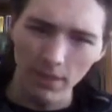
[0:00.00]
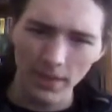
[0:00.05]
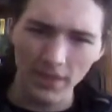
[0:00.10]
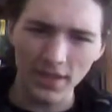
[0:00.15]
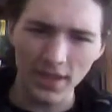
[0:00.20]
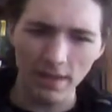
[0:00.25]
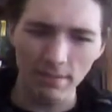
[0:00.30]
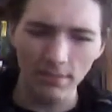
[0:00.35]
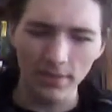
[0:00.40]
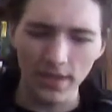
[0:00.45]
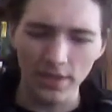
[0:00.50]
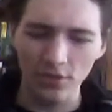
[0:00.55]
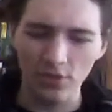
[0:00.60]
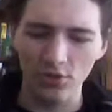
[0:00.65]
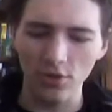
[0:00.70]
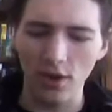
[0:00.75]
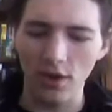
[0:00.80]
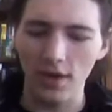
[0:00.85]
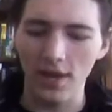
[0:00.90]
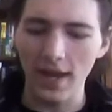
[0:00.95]
this
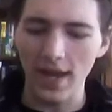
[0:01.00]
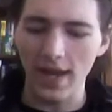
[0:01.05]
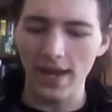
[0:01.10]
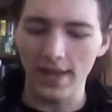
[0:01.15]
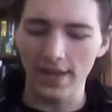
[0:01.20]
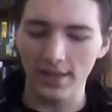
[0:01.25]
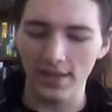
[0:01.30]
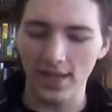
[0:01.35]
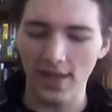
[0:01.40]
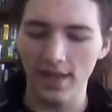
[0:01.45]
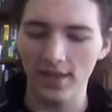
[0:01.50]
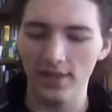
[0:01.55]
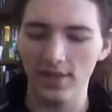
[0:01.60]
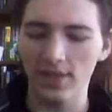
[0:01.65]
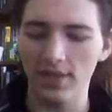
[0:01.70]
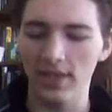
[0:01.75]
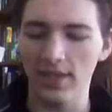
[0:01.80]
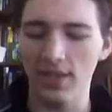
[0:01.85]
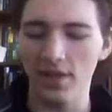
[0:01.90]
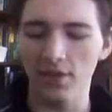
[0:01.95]
shark guy is
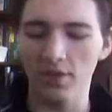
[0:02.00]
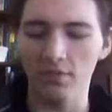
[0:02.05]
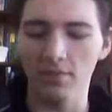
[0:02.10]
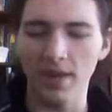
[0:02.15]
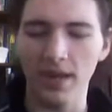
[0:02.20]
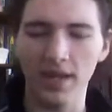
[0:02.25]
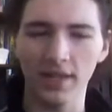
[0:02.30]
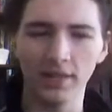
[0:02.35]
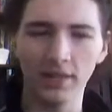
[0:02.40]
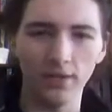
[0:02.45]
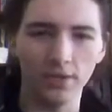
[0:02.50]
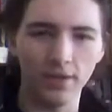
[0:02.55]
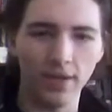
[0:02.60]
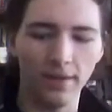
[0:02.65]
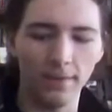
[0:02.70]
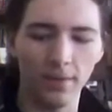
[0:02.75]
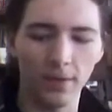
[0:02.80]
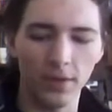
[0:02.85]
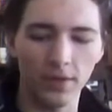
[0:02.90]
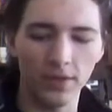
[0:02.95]
constantly undermining those
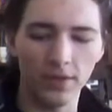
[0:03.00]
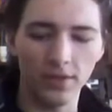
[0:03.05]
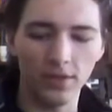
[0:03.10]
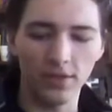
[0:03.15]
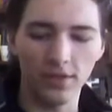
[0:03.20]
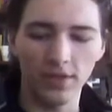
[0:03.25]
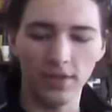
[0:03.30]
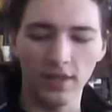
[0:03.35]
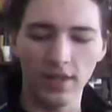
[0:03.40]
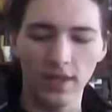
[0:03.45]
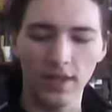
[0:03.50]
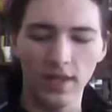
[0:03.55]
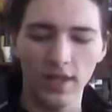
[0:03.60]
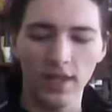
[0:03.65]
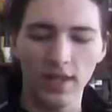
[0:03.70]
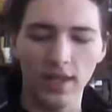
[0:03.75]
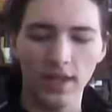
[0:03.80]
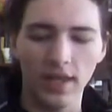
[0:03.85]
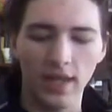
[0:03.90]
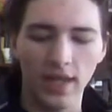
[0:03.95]
efforts,
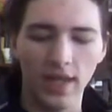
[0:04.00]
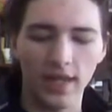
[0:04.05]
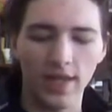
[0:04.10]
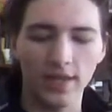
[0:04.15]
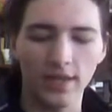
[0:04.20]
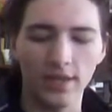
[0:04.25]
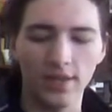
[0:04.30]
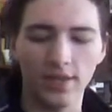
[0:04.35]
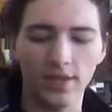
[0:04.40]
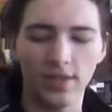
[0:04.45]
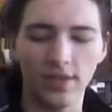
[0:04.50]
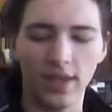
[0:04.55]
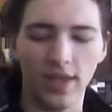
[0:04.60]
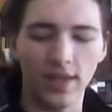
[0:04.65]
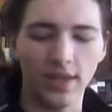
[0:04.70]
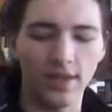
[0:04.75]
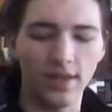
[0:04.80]
and he's